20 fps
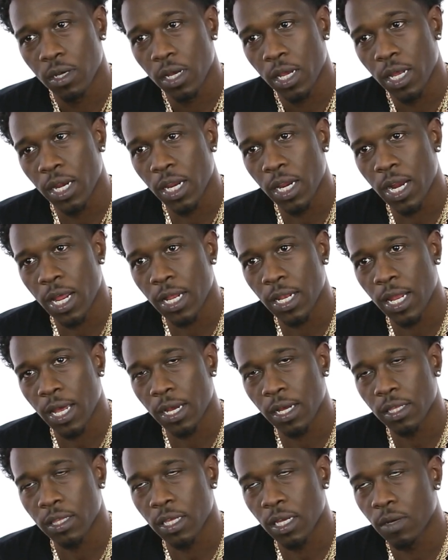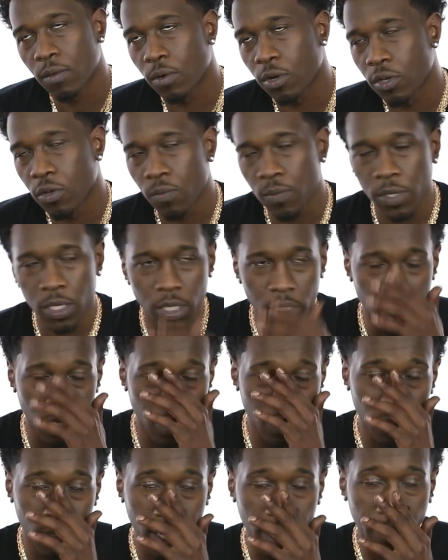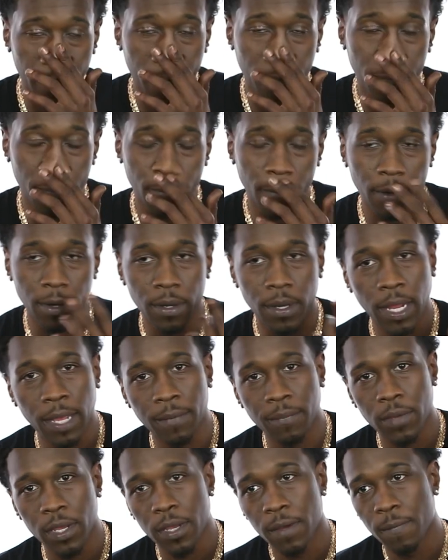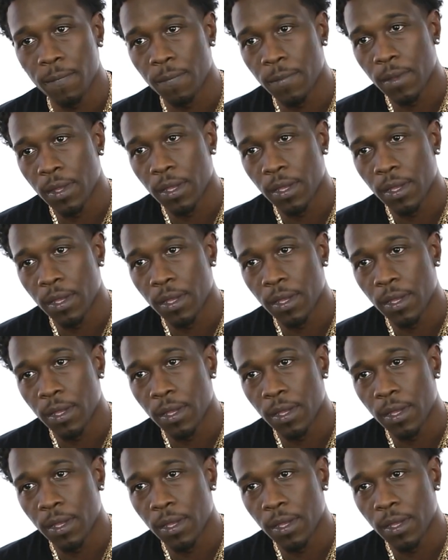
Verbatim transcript: and it ain't like a thing where you be done with like, with, like me,